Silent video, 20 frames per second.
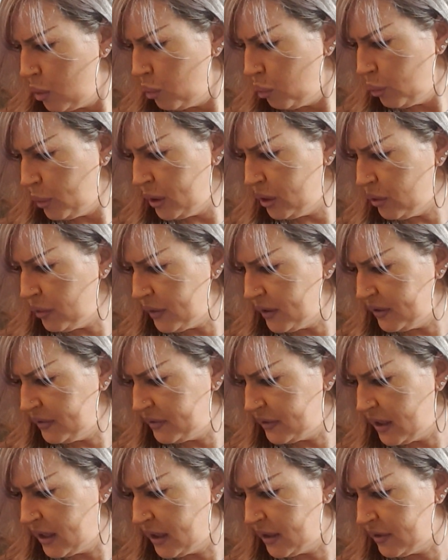When are they
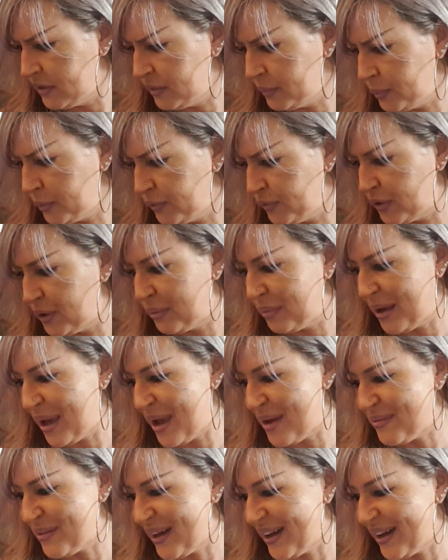saying this perfume came